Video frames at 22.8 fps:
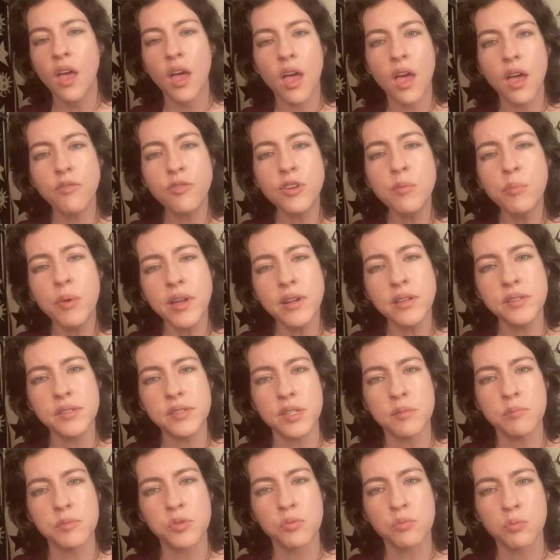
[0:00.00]
Everybody
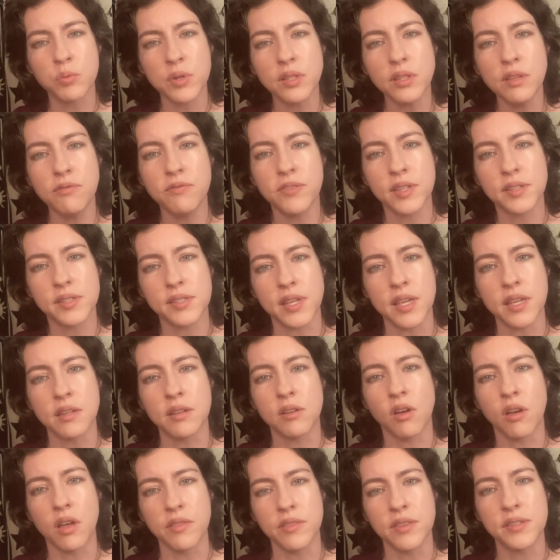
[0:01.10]
seems really fixated
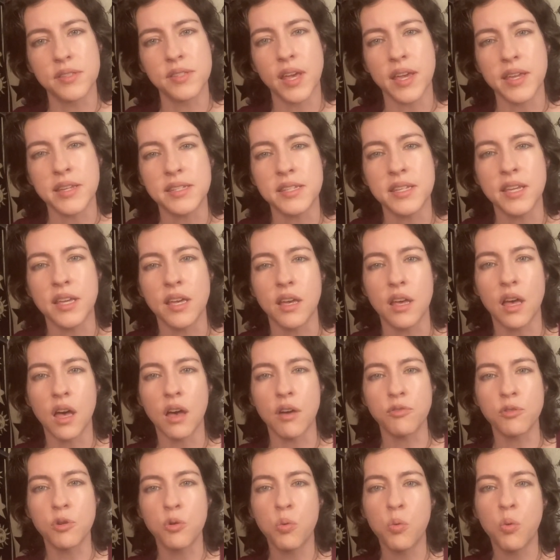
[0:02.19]
on this idea
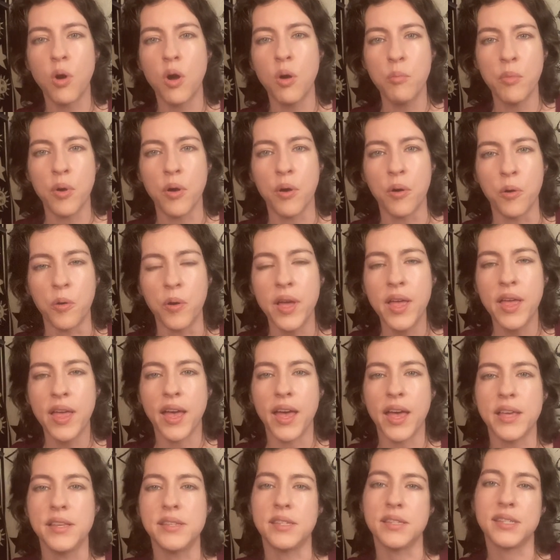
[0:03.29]
of Cuomo
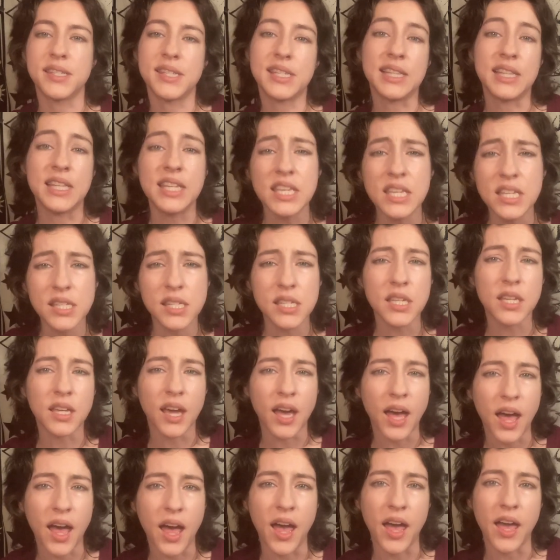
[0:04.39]
as a sleazy
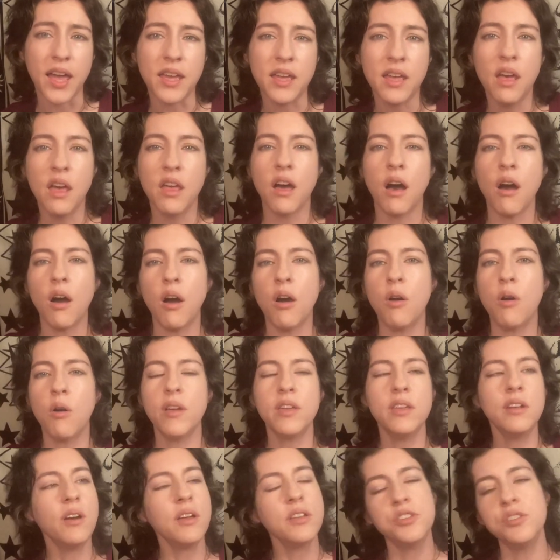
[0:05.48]
guy. Oh,
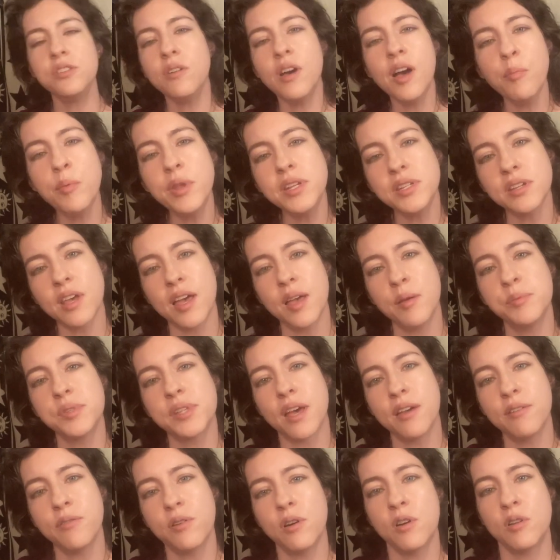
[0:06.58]
do you know how many times
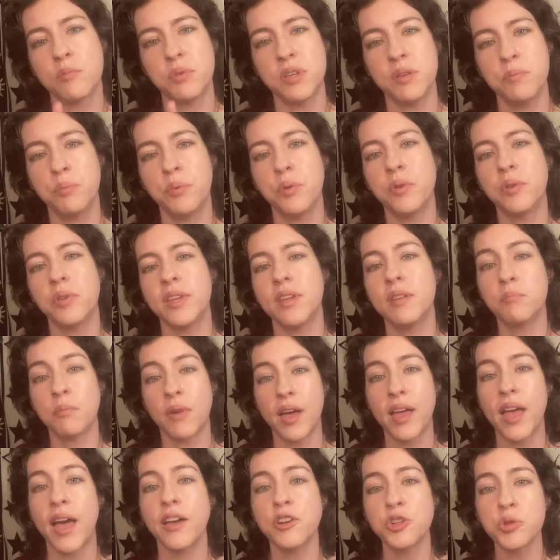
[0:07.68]
I've heard people
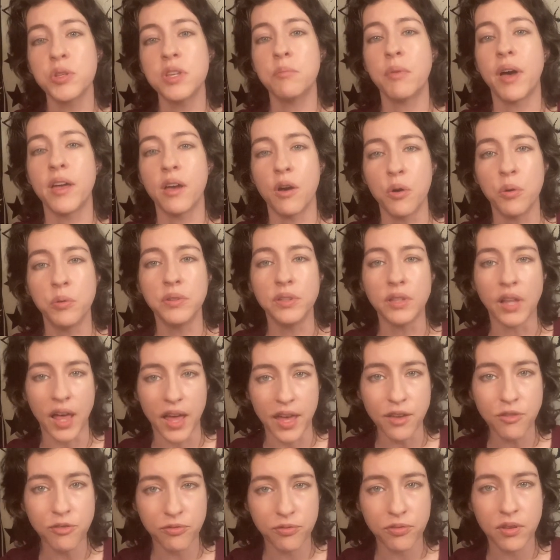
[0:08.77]
actually in my own
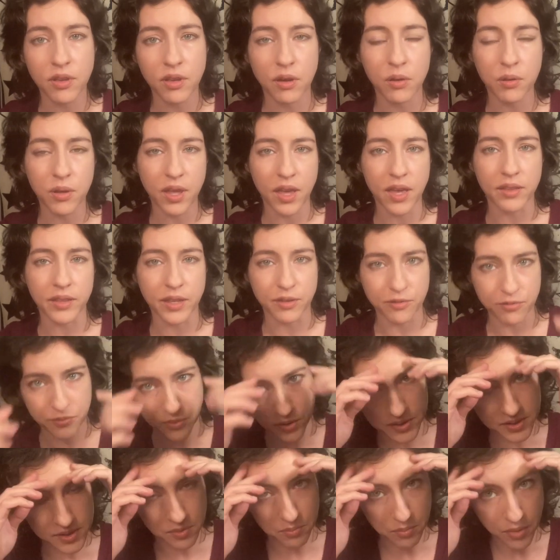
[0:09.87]
life, okay,
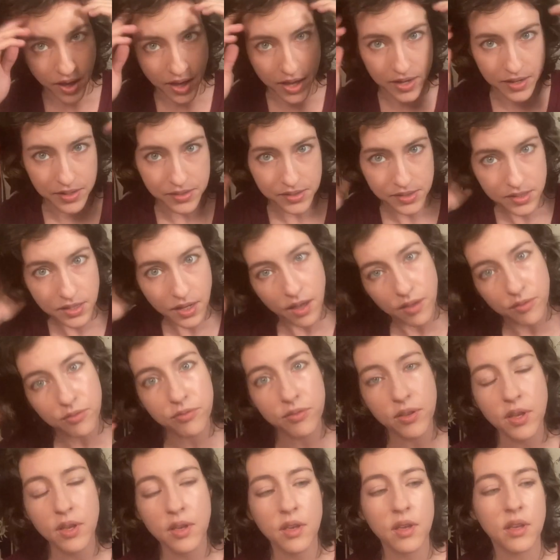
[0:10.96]
friends of mine and stuff,
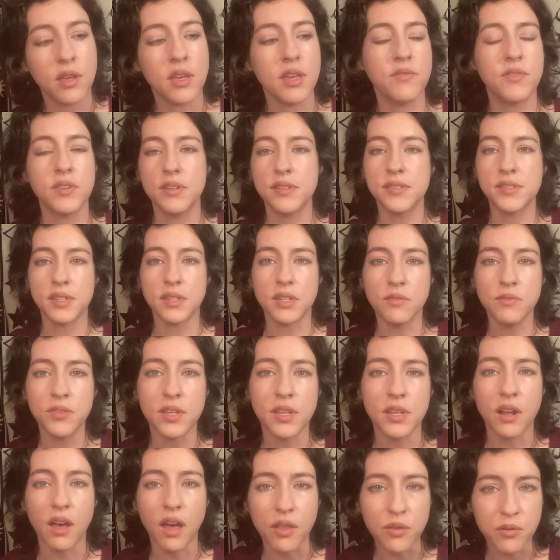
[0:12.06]
even
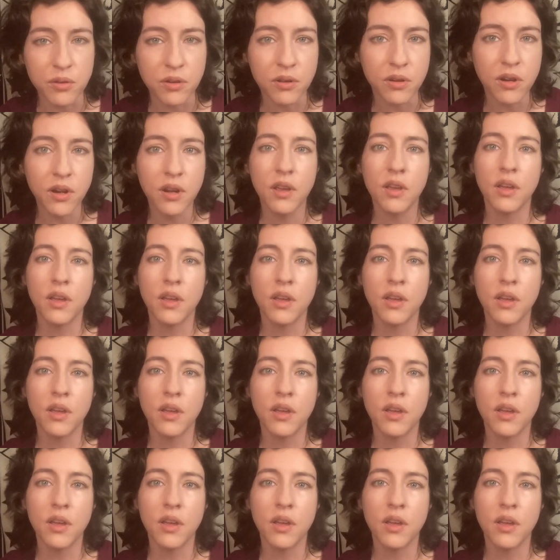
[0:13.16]
significant other,